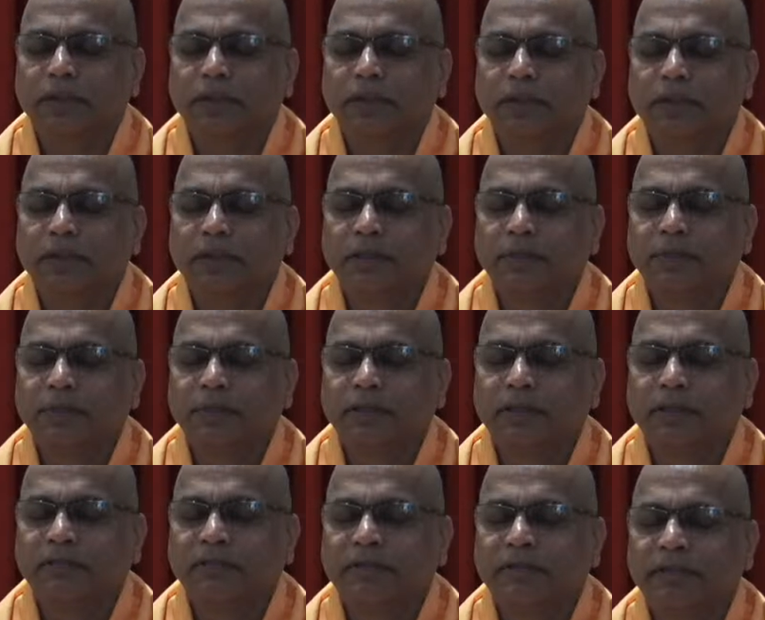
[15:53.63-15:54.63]
Let us
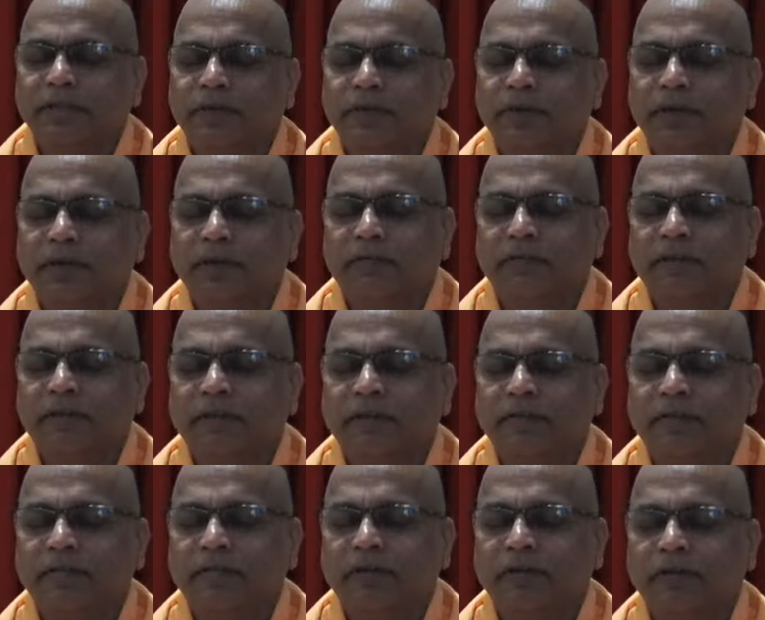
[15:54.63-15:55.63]
pray for the welfare
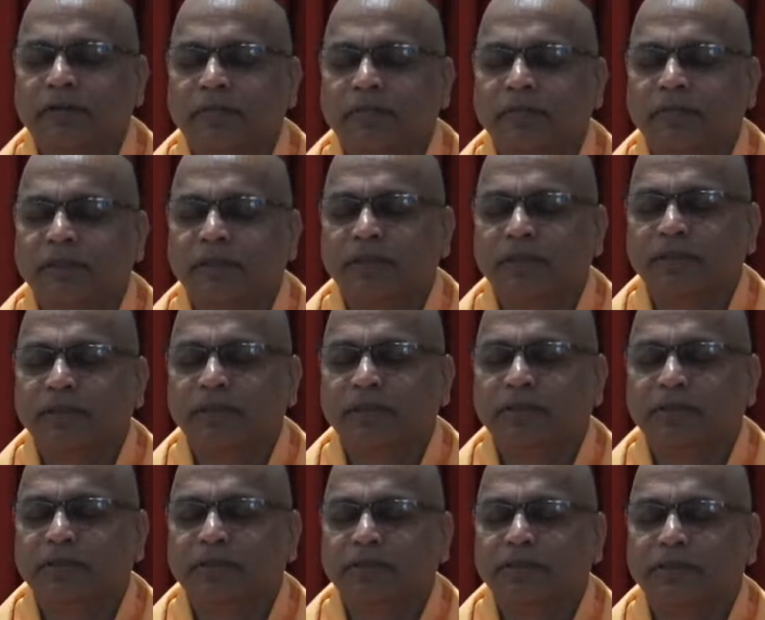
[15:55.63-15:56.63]
of all
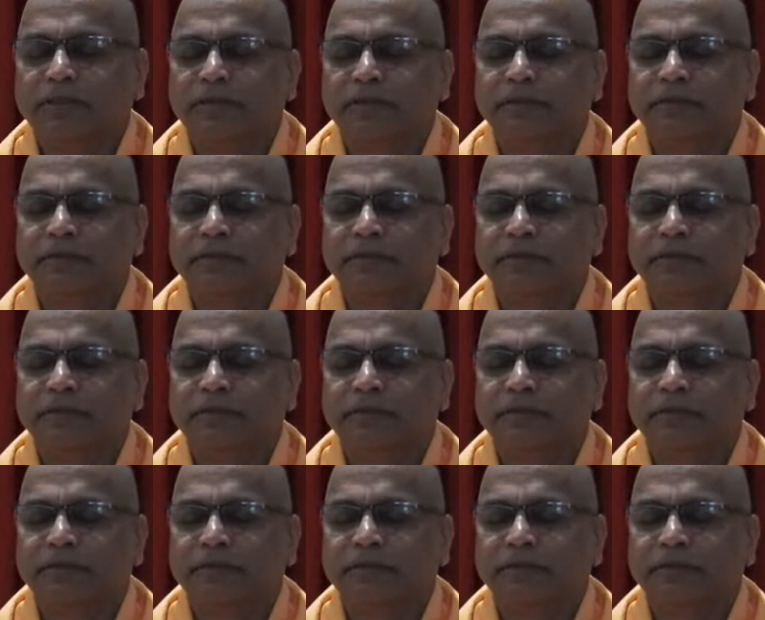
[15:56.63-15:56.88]
beings.